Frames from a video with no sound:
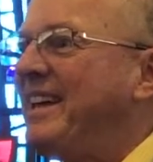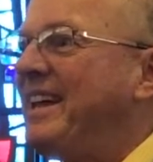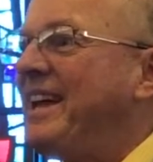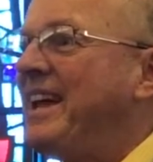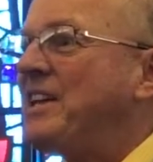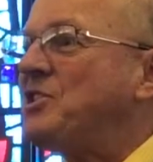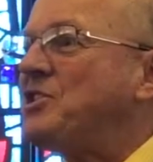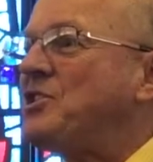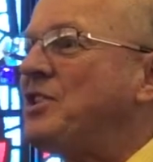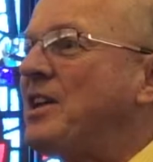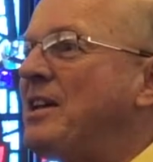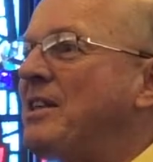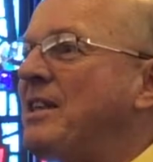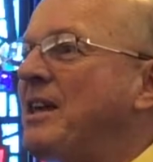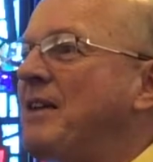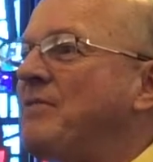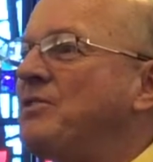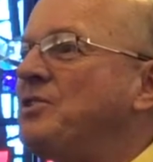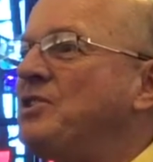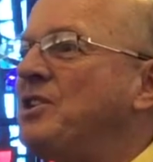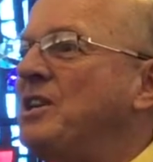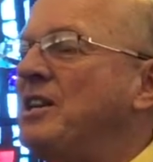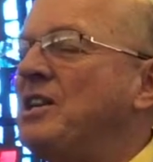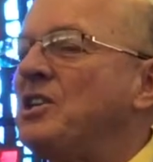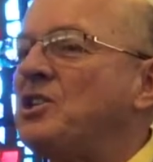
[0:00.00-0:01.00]
and say they've
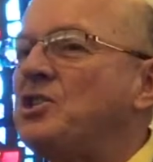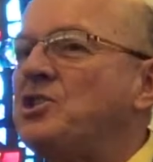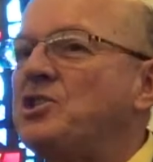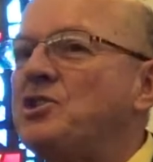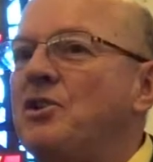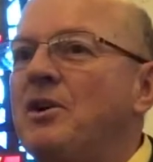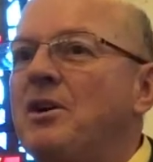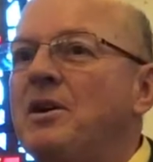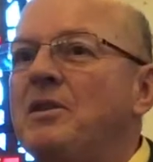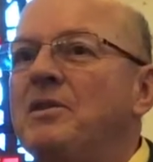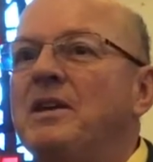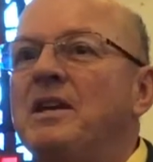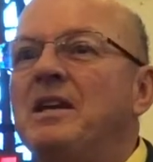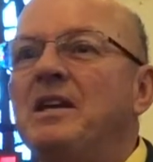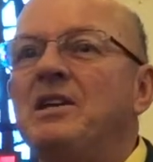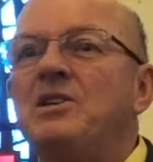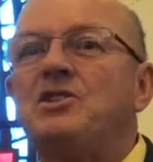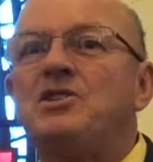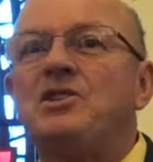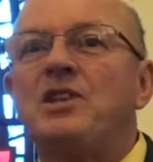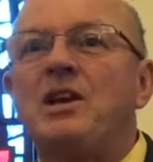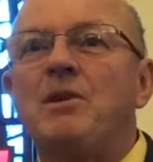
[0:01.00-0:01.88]
seen his star in the east.